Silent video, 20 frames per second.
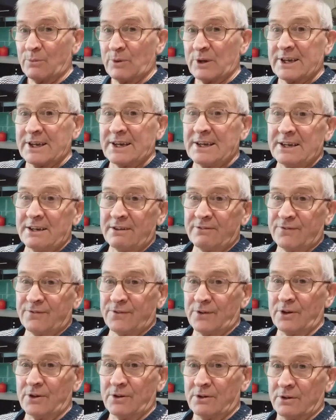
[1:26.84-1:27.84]
We can't
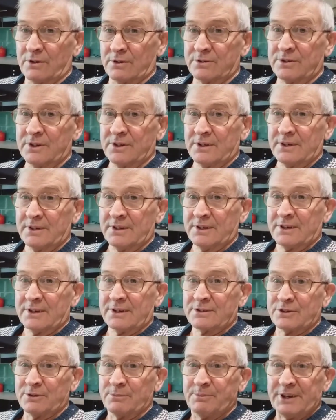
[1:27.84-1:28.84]
afford
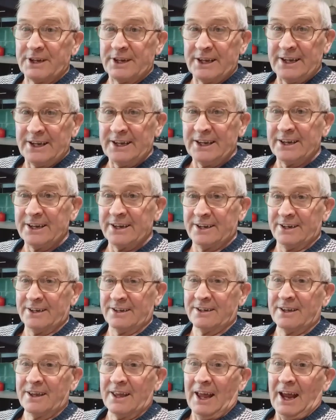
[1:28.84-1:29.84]
to be
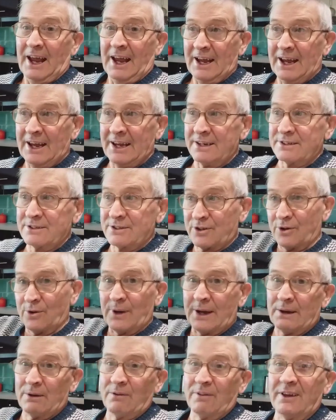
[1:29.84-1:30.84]
here and
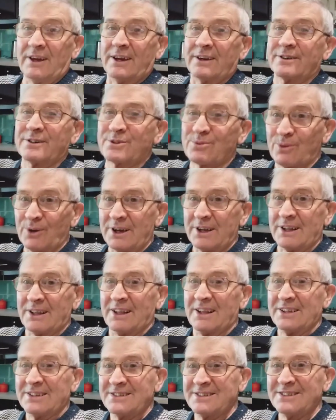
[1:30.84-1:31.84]
go out there as
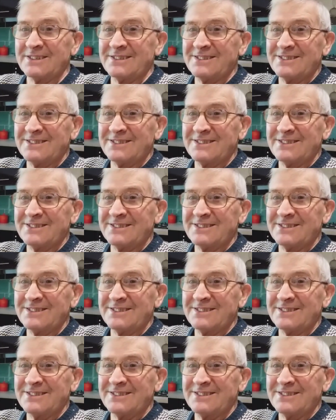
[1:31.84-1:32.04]
well.